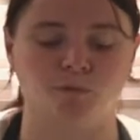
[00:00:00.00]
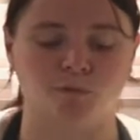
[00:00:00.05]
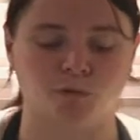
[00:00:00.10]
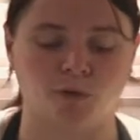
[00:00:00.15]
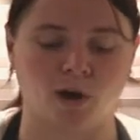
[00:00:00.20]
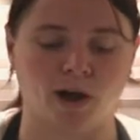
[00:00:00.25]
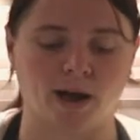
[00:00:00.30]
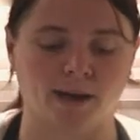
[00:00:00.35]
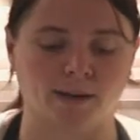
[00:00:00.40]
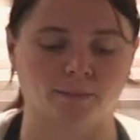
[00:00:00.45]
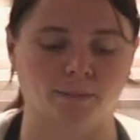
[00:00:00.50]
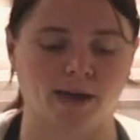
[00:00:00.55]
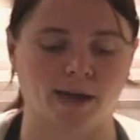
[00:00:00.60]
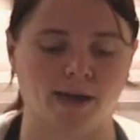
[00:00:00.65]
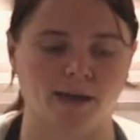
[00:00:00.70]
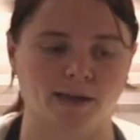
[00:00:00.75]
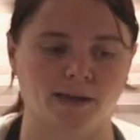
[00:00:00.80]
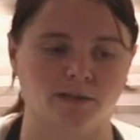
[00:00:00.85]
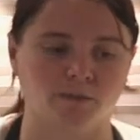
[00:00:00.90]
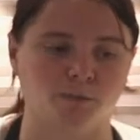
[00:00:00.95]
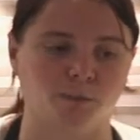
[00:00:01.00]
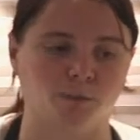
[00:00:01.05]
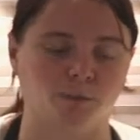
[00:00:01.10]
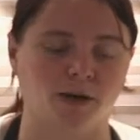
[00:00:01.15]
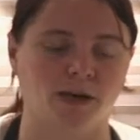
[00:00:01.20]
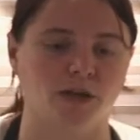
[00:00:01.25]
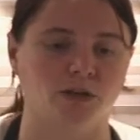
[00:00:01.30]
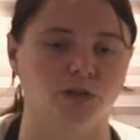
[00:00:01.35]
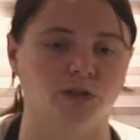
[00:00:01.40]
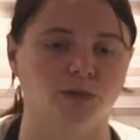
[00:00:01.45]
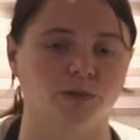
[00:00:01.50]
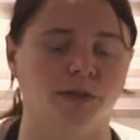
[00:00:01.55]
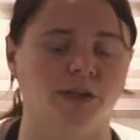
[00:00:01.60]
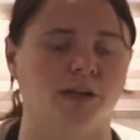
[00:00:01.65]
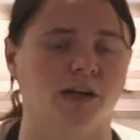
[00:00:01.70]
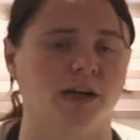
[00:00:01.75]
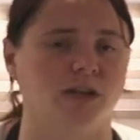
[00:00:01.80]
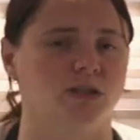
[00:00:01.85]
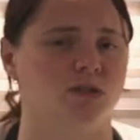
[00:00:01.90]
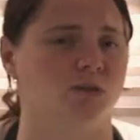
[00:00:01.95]
frying pan when you're doing
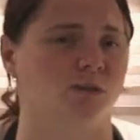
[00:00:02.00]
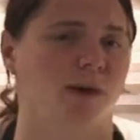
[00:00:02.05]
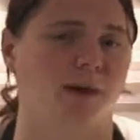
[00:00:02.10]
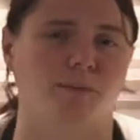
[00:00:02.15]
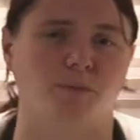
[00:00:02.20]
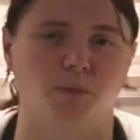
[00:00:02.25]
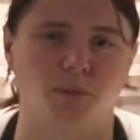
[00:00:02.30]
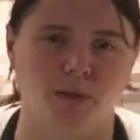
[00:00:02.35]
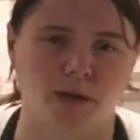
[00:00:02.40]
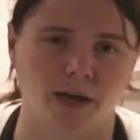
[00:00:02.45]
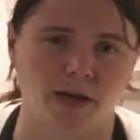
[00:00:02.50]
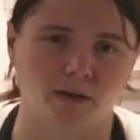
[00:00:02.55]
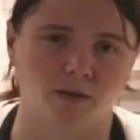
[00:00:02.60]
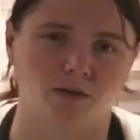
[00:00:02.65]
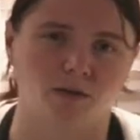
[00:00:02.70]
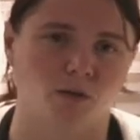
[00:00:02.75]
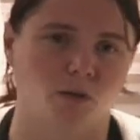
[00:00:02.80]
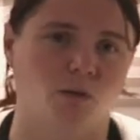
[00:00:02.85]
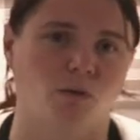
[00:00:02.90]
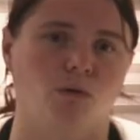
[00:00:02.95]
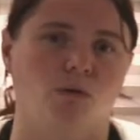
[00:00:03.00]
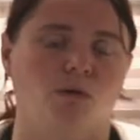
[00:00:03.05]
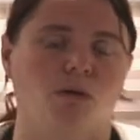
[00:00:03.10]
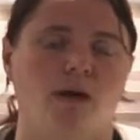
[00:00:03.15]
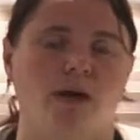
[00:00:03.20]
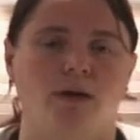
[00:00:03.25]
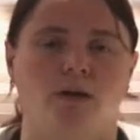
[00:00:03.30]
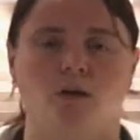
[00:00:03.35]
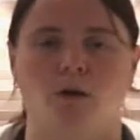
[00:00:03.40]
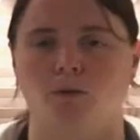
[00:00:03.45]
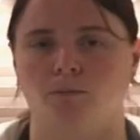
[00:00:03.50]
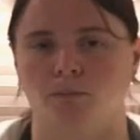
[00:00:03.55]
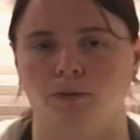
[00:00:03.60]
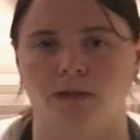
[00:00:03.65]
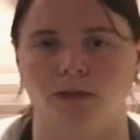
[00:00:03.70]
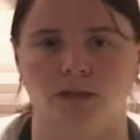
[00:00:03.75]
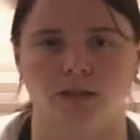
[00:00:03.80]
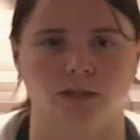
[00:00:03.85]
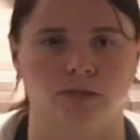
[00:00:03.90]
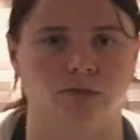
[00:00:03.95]
like scrambled eggs or an
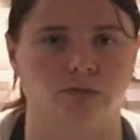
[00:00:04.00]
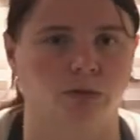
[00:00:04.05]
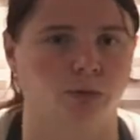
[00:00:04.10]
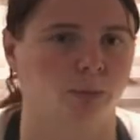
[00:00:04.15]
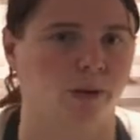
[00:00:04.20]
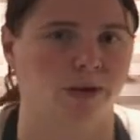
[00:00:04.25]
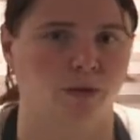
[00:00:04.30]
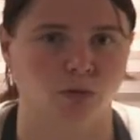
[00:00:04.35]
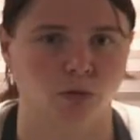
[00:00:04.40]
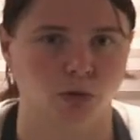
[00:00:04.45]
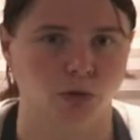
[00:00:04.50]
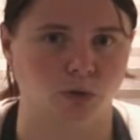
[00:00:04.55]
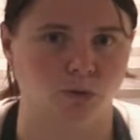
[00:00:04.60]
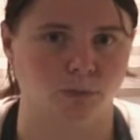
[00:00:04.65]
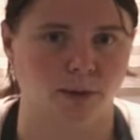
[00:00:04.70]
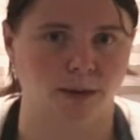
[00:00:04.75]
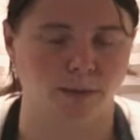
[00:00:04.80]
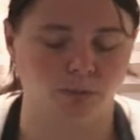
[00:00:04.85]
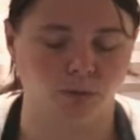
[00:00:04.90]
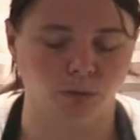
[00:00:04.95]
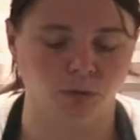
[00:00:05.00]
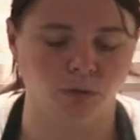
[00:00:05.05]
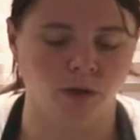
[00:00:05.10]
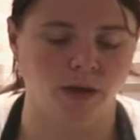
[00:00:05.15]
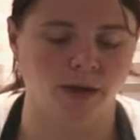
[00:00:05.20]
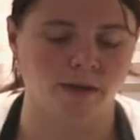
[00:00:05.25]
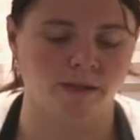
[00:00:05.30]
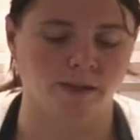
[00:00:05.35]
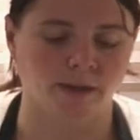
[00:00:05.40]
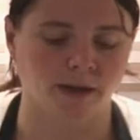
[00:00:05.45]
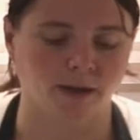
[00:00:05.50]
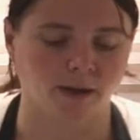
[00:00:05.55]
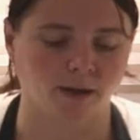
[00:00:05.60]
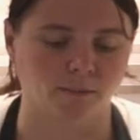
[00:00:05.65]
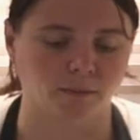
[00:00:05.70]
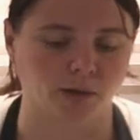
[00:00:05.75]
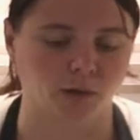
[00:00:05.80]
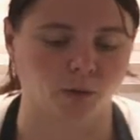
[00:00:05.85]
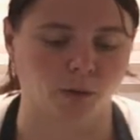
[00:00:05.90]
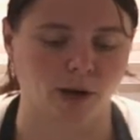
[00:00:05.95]
omelette just for 1 or 2 people. They come
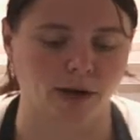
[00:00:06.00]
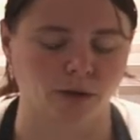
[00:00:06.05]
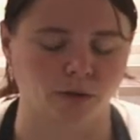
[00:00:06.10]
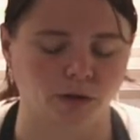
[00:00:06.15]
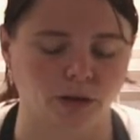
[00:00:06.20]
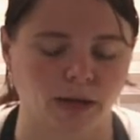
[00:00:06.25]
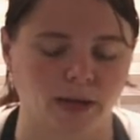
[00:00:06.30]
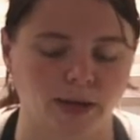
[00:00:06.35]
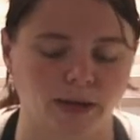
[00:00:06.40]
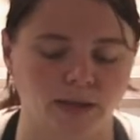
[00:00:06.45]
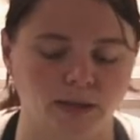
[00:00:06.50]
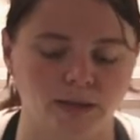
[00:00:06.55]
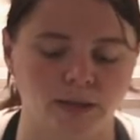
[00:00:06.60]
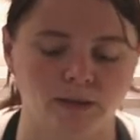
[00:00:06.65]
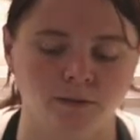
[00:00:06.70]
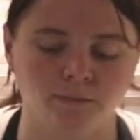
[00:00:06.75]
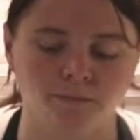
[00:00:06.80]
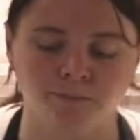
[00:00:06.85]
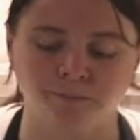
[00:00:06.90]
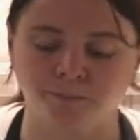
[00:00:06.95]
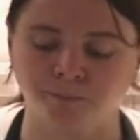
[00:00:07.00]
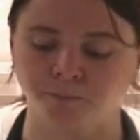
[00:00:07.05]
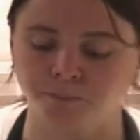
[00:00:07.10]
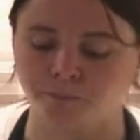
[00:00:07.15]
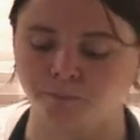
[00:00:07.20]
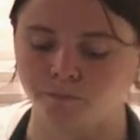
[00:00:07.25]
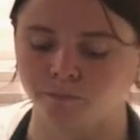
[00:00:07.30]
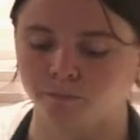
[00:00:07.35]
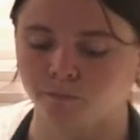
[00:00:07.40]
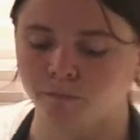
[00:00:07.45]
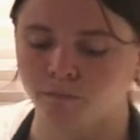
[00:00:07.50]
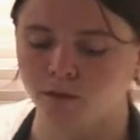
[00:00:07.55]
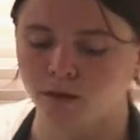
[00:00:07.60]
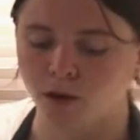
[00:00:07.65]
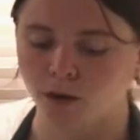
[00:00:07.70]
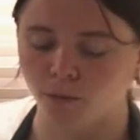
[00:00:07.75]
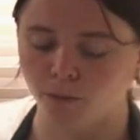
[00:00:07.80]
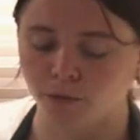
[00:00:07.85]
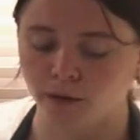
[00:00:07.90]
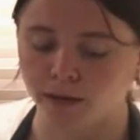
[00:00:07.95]
in quite good handy.
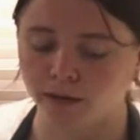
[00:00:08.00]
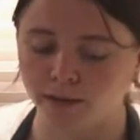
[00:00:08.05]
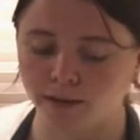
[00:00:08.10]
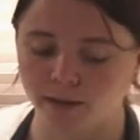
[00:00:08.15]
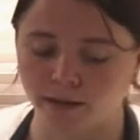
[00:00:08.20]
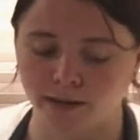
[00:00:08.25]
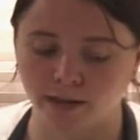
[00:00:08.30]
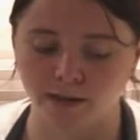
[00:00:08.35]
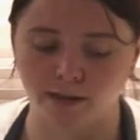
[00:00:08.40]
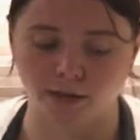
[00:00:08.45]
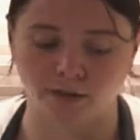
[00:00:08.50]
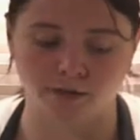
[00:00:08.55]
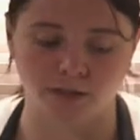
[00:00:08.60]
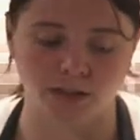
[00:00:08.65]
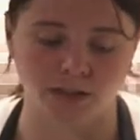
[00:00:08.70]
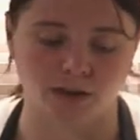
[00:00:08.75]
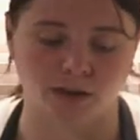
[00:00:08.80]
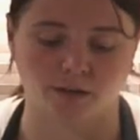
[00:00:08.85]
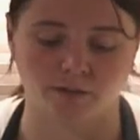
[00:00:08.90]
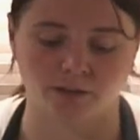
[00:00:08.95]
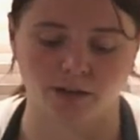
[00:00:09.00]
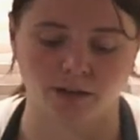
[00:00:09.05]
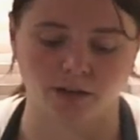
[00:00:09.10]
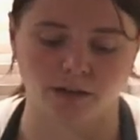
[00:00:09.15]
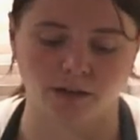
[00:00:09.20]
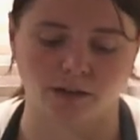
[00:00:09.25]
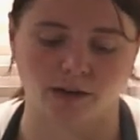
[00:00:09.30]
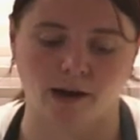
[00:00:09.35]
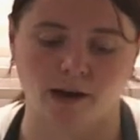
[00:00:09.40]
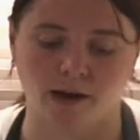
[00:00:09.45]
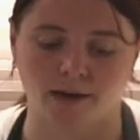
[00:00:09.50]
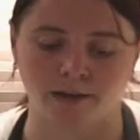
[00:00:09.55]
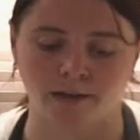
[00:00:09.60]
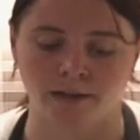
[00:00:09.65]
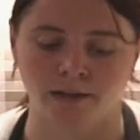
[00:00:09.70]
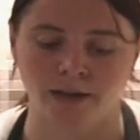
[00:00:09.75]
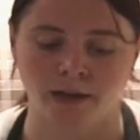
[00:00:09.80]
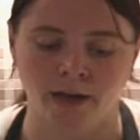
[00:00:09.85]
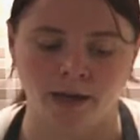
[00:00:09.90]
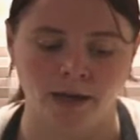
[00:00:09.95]
One of the things I've discovered in the last
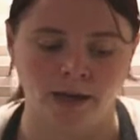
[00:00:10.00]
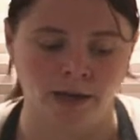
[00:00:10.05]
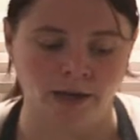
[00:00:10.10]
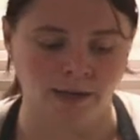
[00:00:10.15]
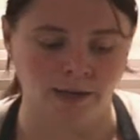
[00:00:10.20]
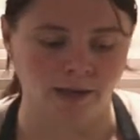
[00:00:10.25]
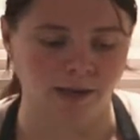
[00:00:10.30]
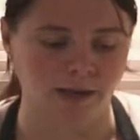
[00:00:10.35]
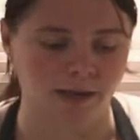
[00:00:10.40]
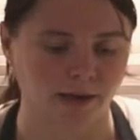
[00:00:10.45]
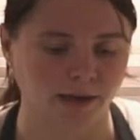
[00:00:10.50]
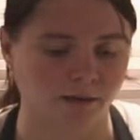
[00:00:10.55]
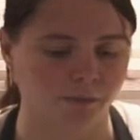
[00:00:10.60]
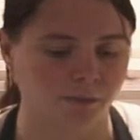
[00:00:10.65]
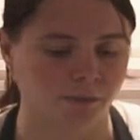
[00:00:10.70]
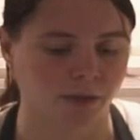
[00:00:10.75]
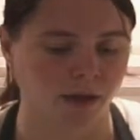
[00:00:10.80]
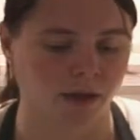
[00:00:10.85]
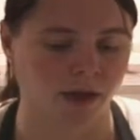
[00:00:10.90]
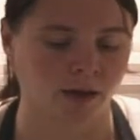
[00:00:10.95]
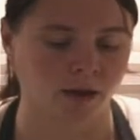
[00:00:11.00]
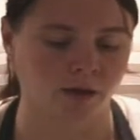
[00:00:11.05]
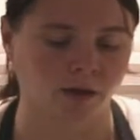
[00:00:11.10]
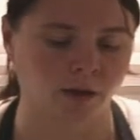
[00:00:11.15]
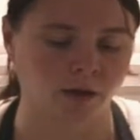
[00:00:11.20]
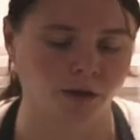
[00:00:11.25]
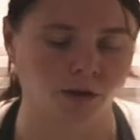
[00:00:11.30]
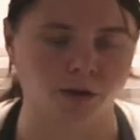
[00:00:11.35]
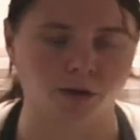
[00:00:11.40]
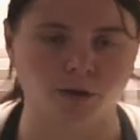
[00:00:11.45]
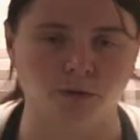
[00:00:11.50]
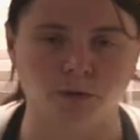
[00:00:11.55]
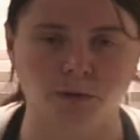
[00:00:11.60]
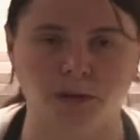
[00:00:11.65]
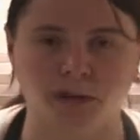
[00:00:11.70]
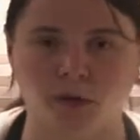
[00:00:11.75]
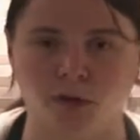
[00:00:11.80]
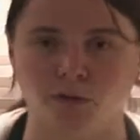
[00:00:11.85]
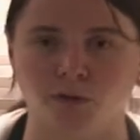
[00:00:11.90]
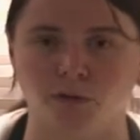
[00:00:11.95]
year, and I don't normally
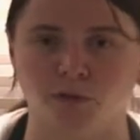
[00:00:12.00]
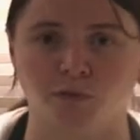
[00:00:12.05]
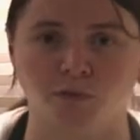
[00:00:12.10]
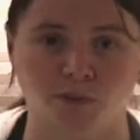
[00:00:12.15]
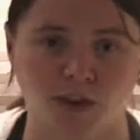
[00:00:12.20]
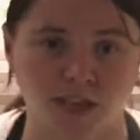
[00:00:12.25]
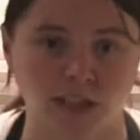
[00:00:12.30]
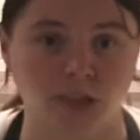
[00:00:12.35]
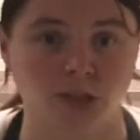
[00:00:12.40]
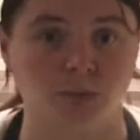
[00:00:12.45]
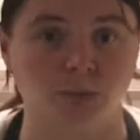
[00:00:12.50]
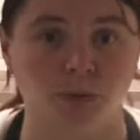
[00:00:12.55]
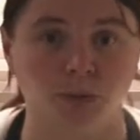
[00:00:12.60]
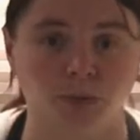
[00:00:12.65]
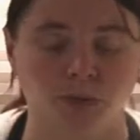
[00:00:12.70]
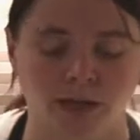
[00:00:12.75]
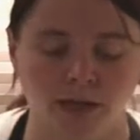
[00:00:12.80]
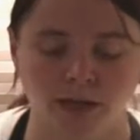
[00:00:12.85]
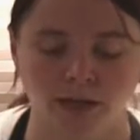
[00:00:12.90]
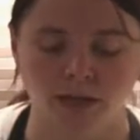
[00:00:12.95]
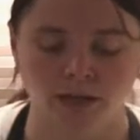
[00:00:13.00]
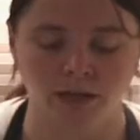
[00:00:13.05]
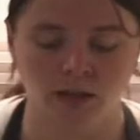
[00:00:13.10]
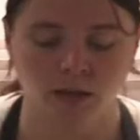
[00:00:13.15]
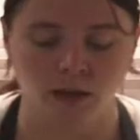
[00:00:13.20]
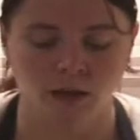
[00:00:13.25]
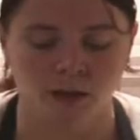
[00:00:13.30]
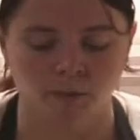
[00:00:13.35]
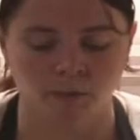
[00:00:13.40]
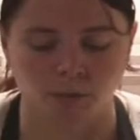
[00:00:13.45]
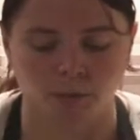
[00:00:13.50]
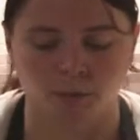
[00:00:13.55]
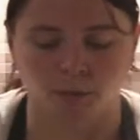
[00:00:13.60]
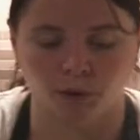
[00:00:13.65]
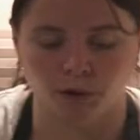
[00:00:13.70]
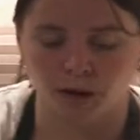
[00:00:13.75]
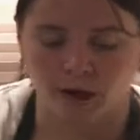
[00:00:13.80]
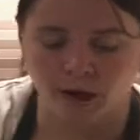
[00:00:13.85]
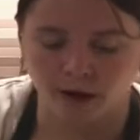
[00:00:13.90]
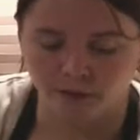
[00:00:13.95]
go for fashionable things, but what
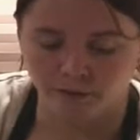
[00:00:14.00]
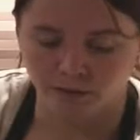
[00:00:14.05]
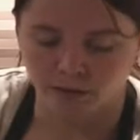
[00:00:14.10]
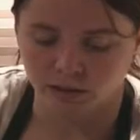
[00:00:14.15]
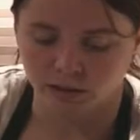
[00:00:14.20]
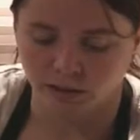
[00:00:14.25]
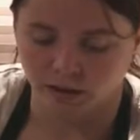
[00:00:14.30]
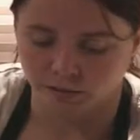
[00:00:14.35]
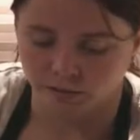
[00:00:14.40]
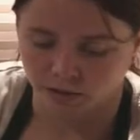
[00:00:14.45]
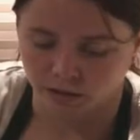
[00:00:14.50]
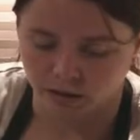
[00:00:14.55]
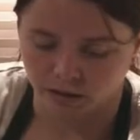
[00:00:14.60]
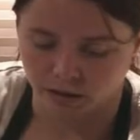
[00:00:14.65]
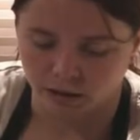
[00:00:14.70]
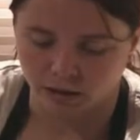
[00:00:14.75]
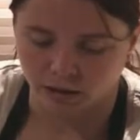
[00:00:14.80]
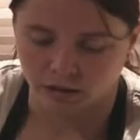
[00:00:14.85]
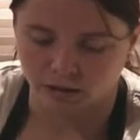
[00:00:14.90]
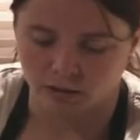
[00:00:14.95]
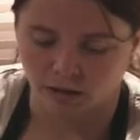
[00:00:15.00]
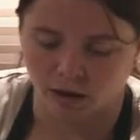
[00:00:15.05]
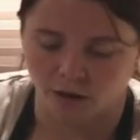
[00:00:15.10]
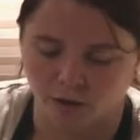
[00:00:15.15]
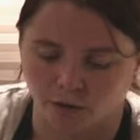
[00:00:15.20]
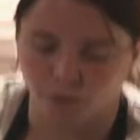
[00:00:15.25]
I have discovered is a